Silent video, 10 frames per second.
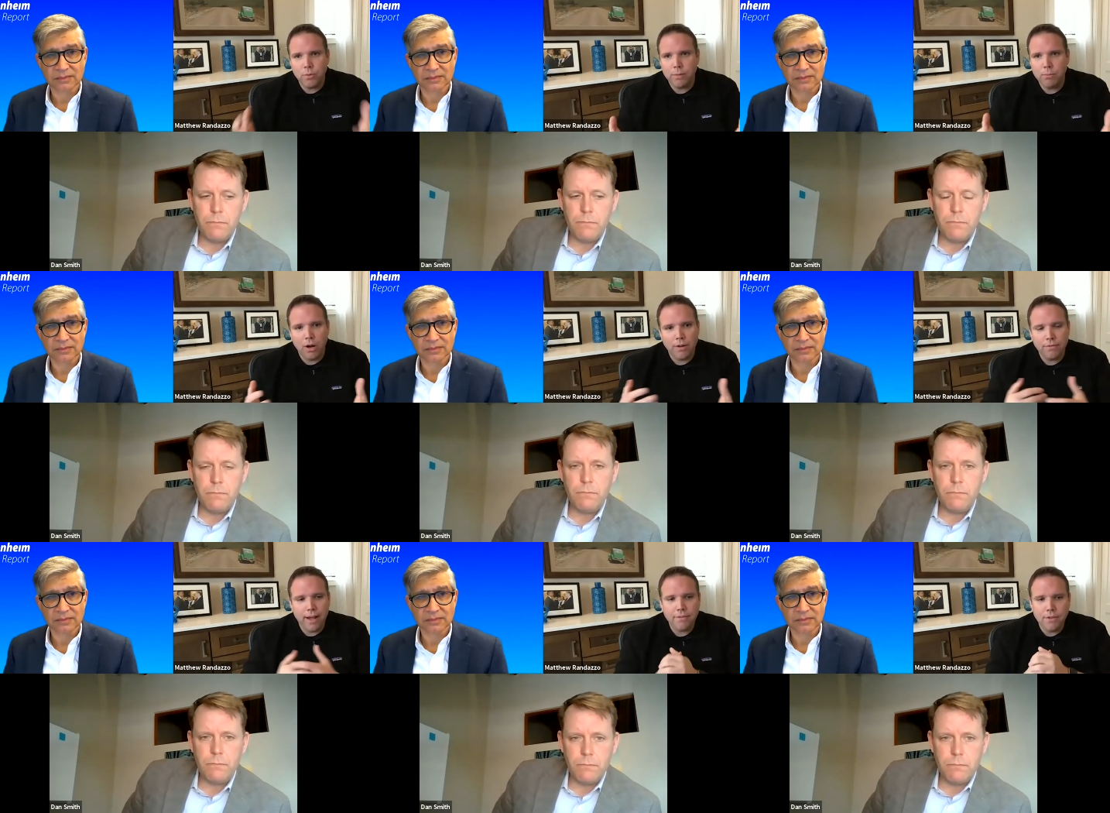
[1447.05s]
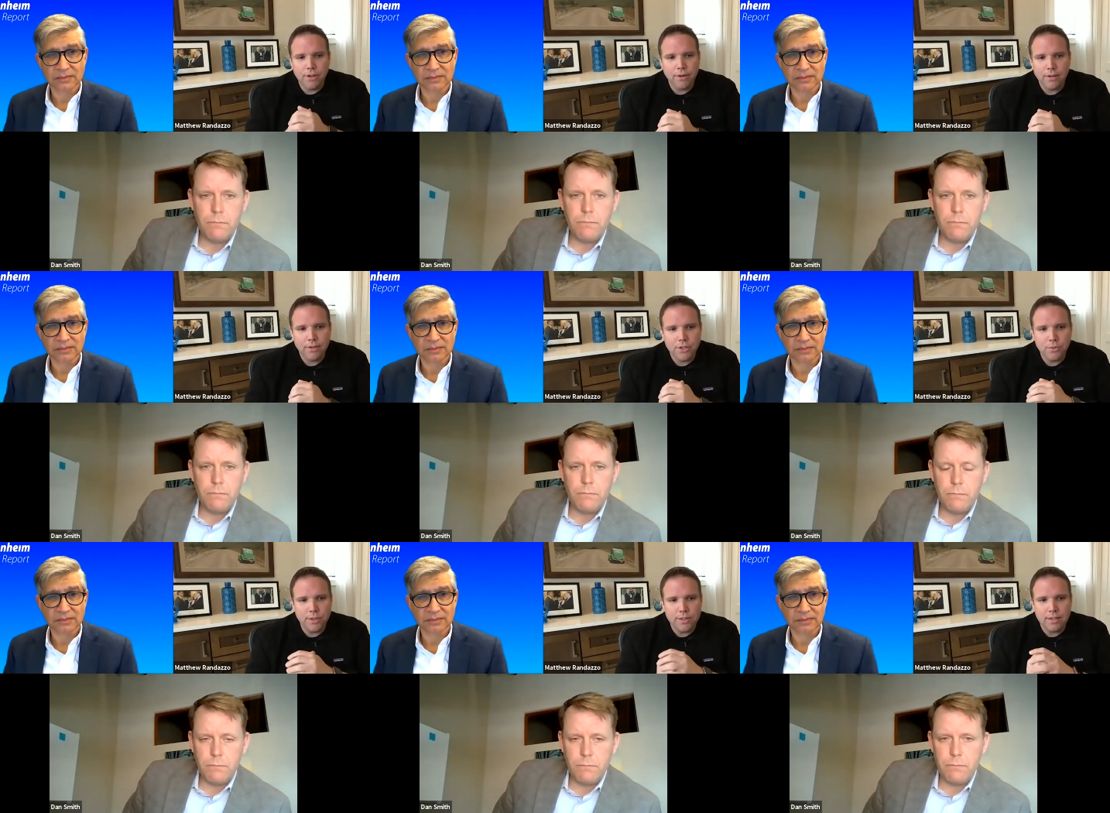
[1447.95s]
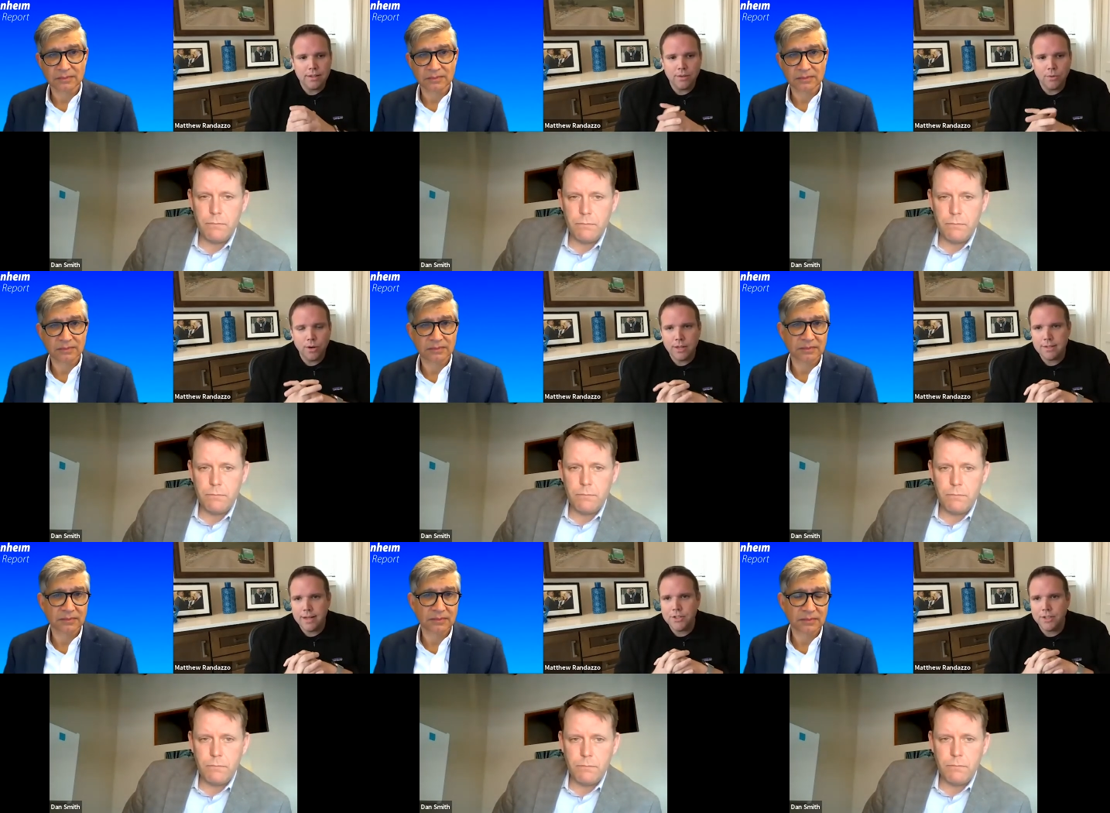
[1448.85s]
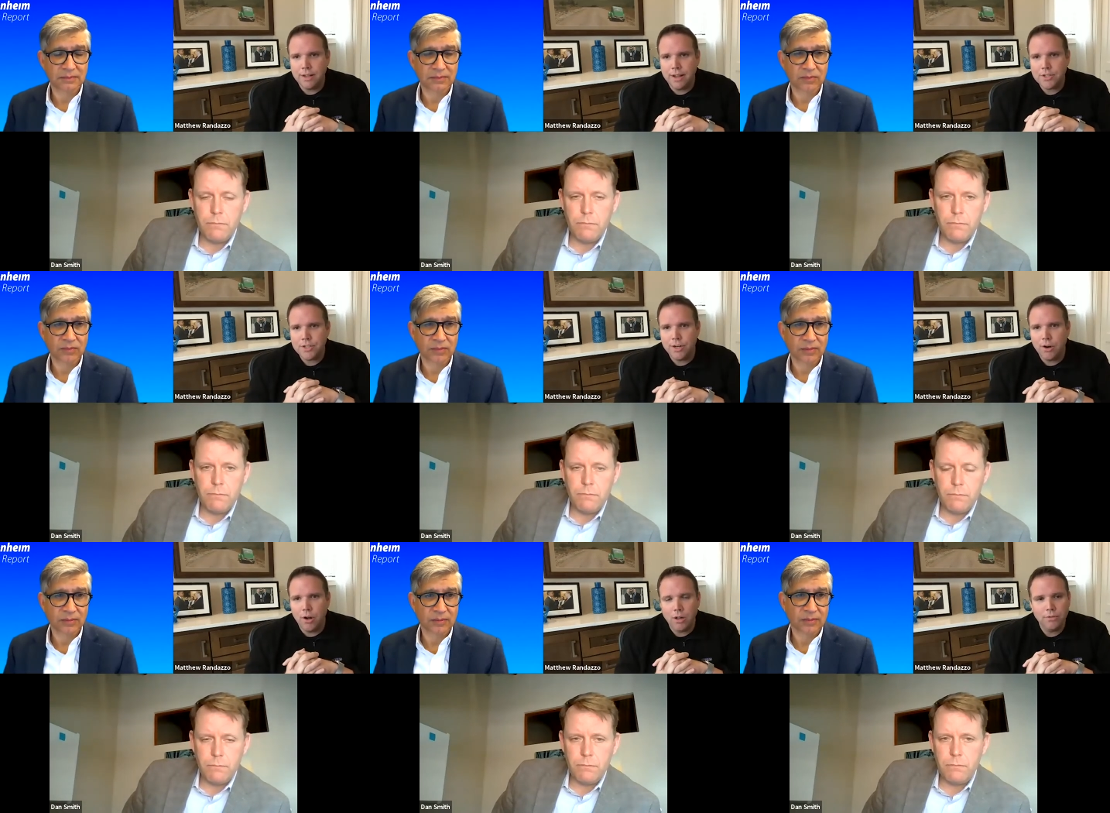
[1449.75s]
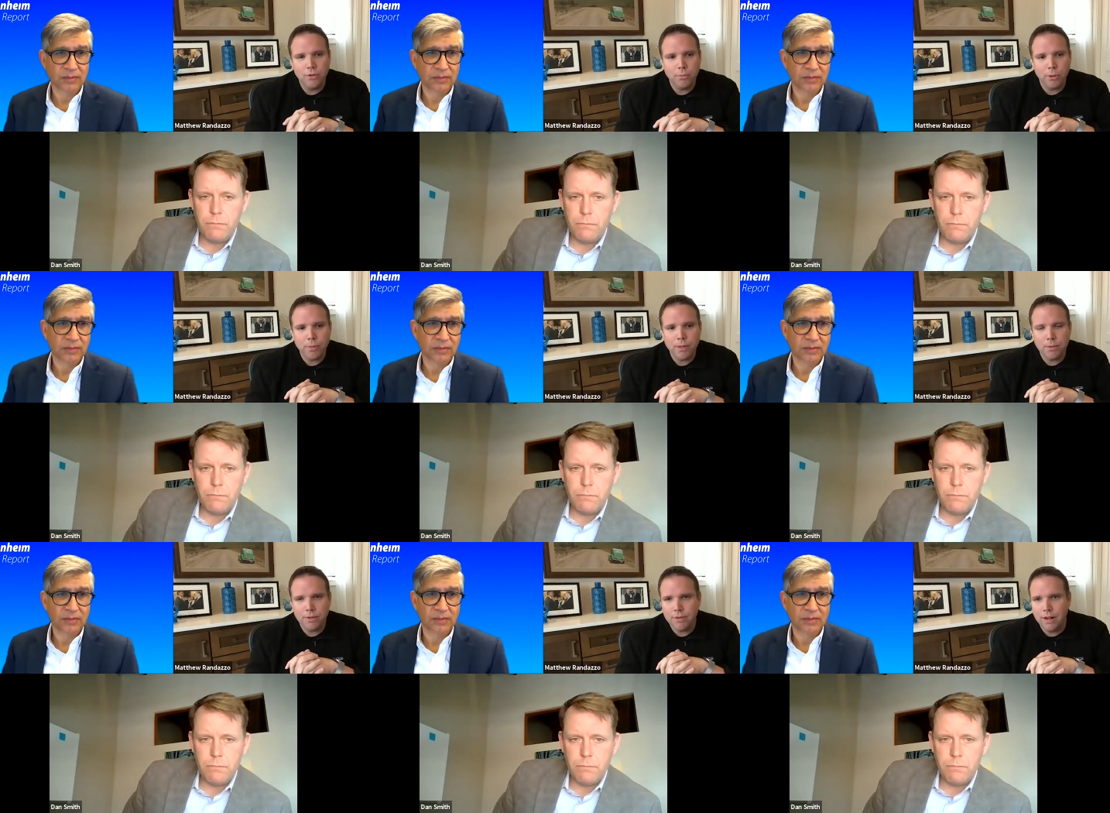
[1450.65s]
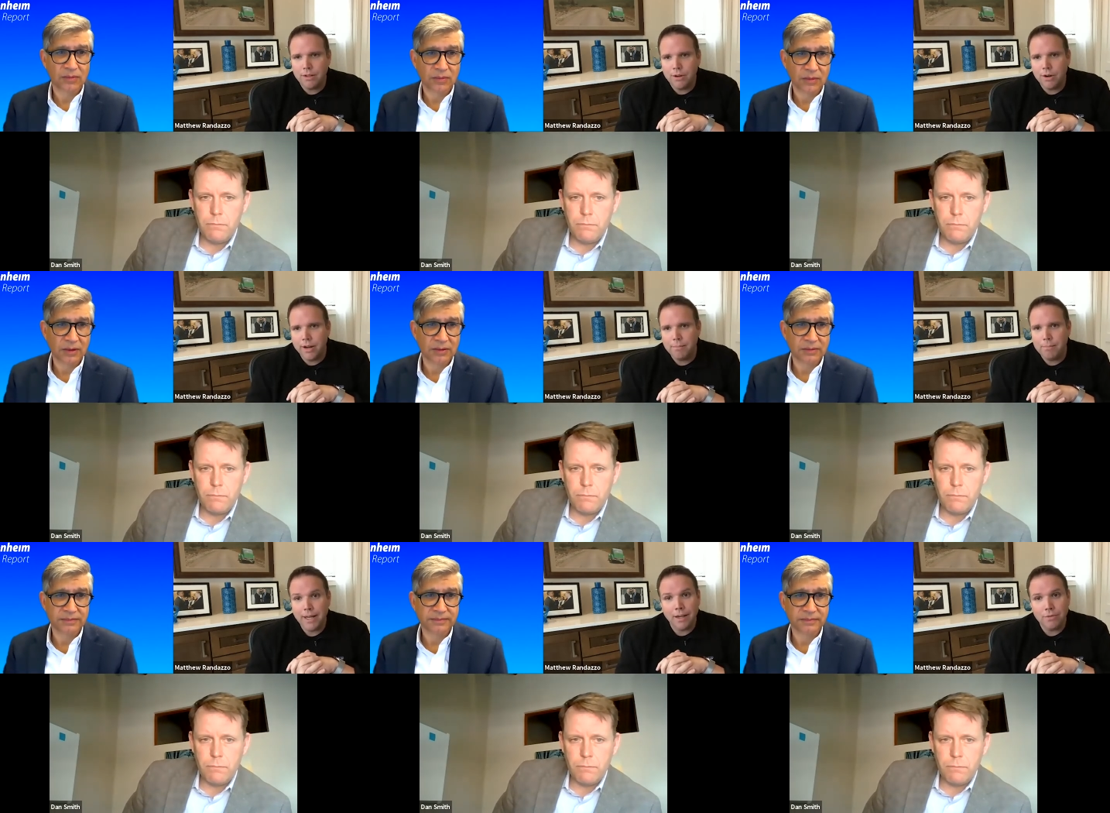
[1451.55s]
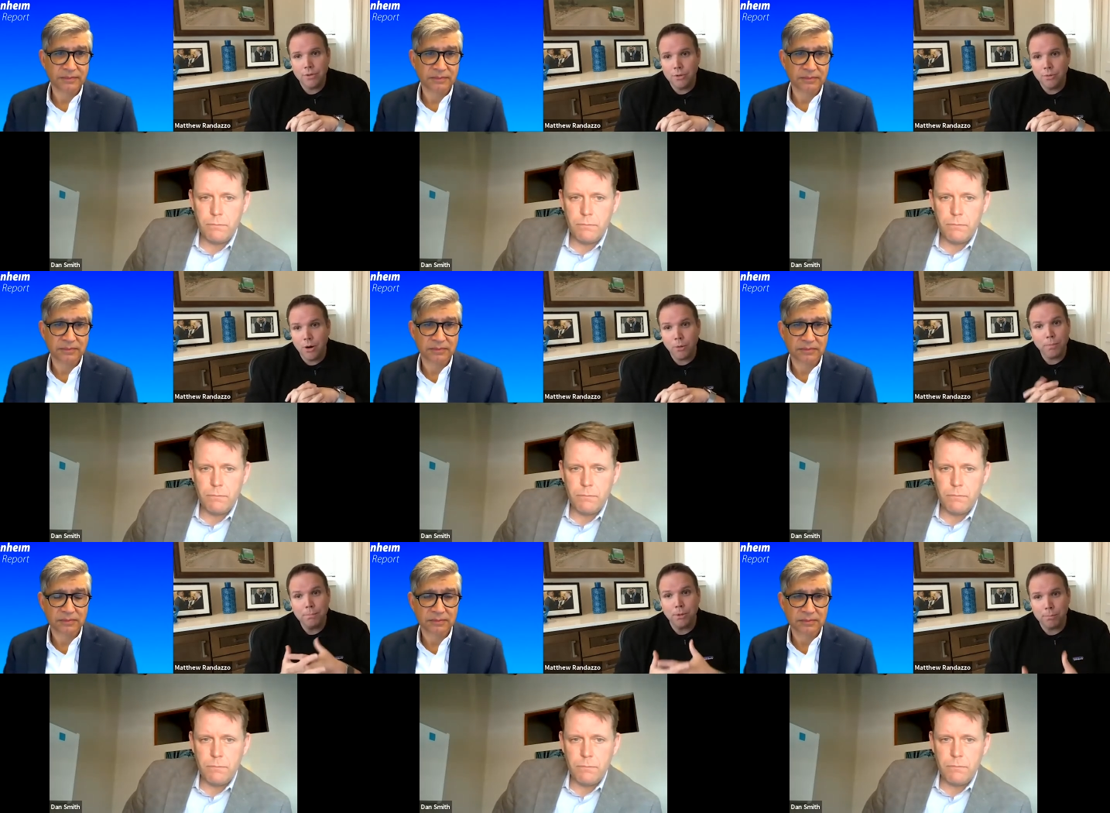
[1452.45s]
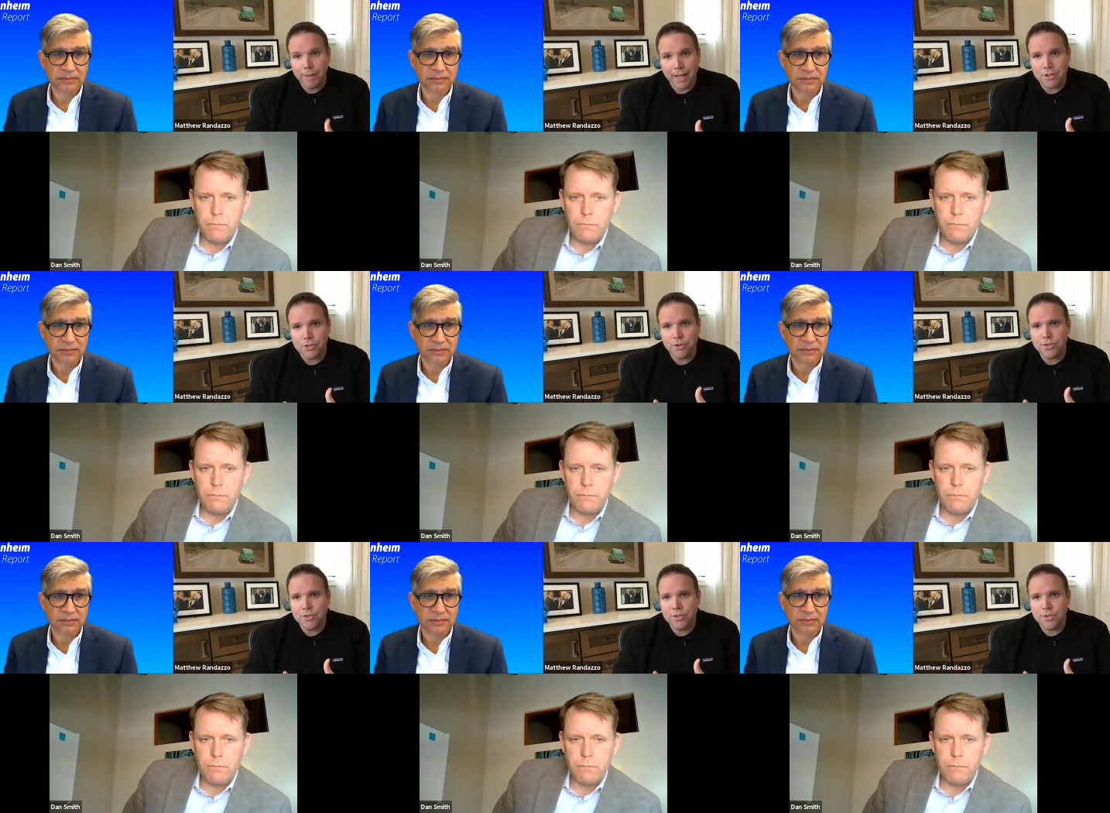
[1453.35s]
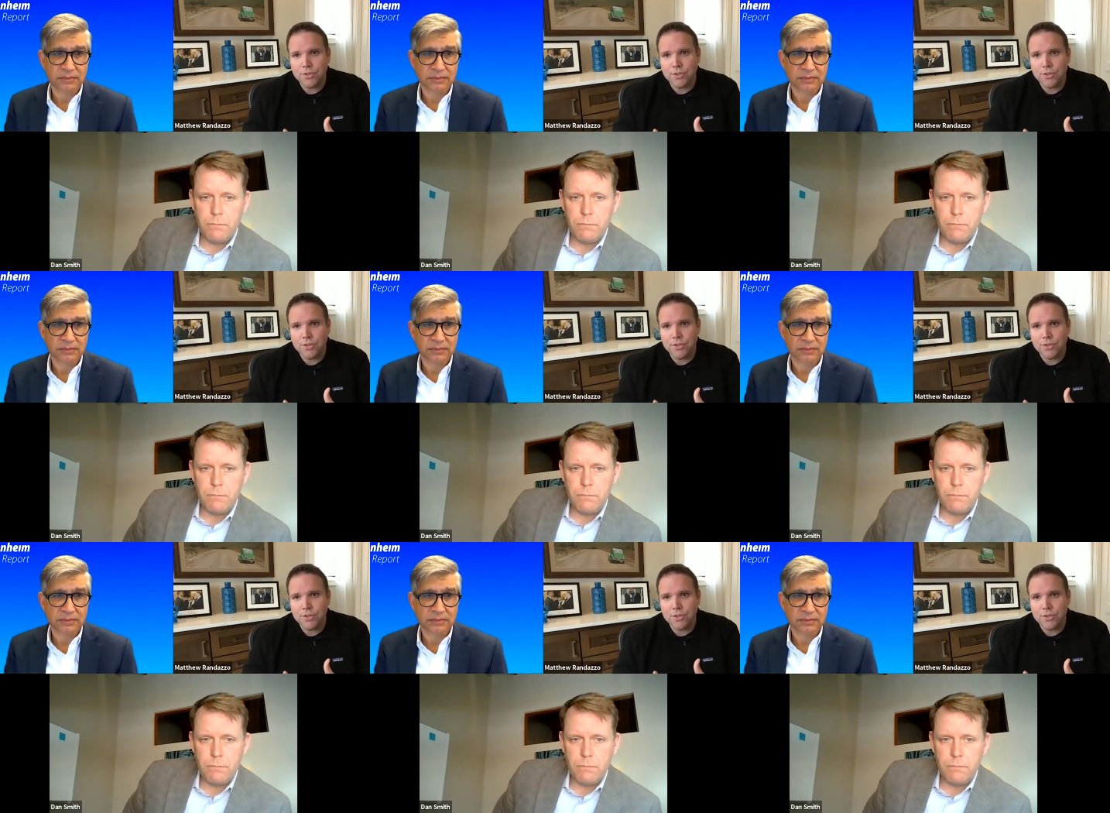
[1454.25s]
Speaker 1: We brought 5 new individuals into the organization last year, all of whom are people of color and many of whom are people managers.